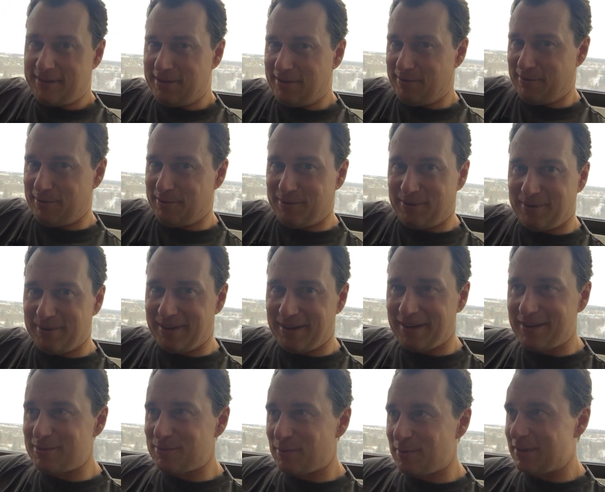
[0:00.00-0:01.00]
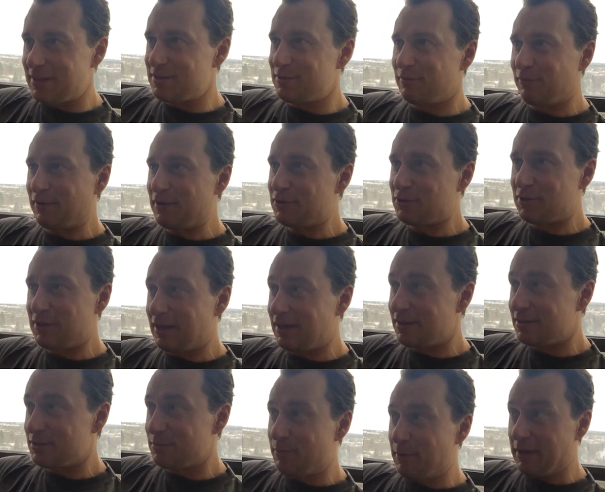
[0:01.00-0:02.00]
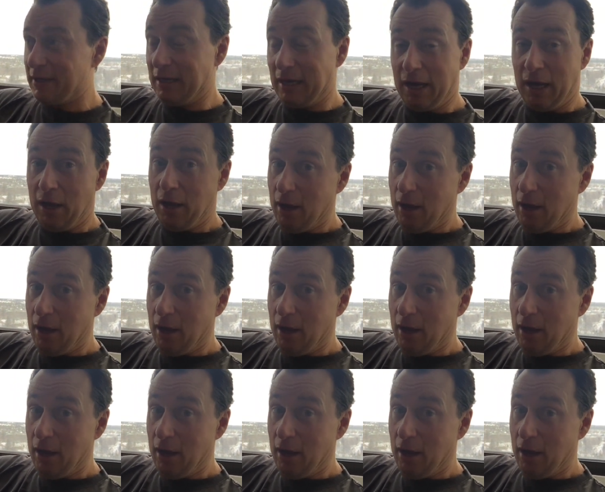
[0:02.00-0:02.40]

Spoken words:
I don't know what it is with these fish things, but